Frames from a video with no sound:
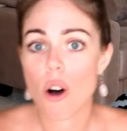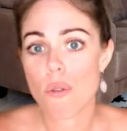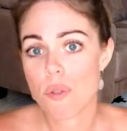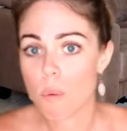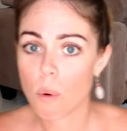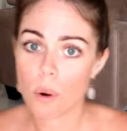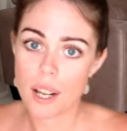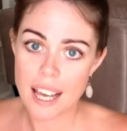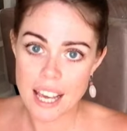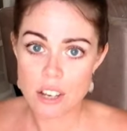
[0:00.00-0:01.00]
of the
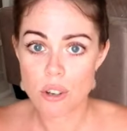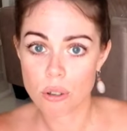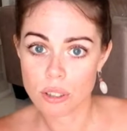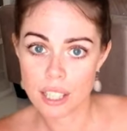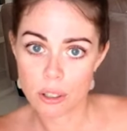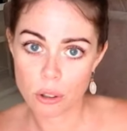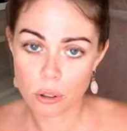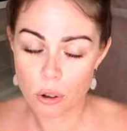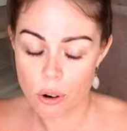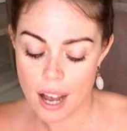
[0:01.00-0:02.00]
water in your
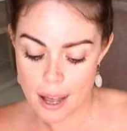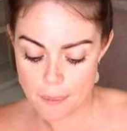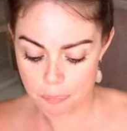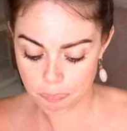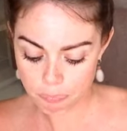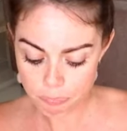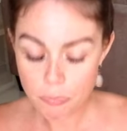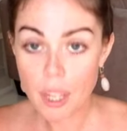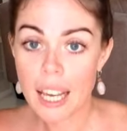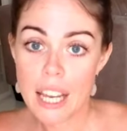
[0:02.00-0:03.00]
little um,
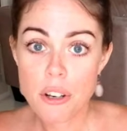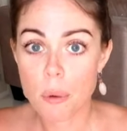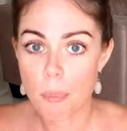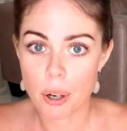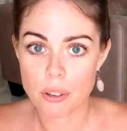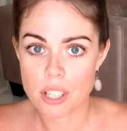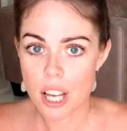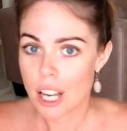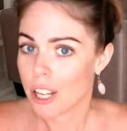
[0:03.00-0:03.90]
in your boat.